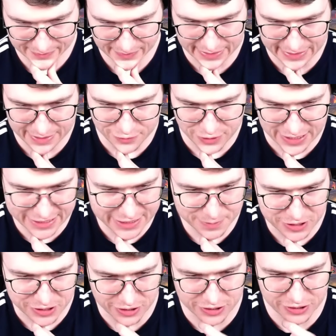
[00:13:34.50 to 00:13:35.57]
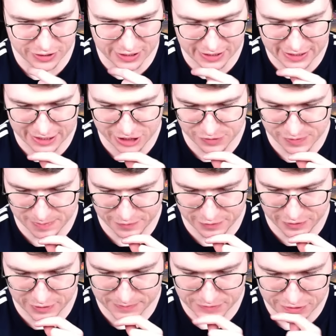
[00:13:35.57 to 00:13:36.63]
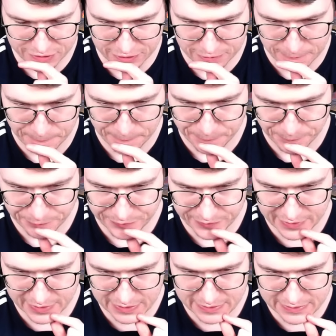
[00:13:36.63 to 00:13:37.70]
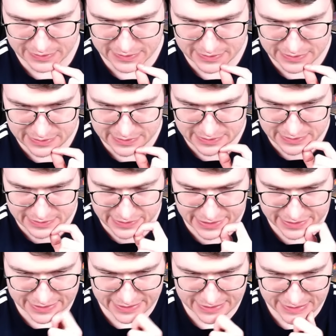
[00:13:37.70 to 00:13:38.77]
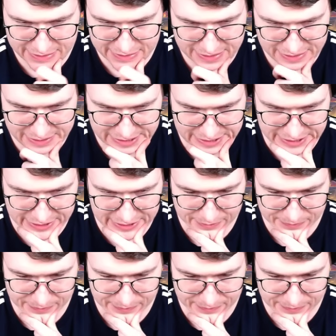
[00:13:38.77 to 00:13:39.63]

Evo Ice Spill is also gonna clutch up for him, so let's see.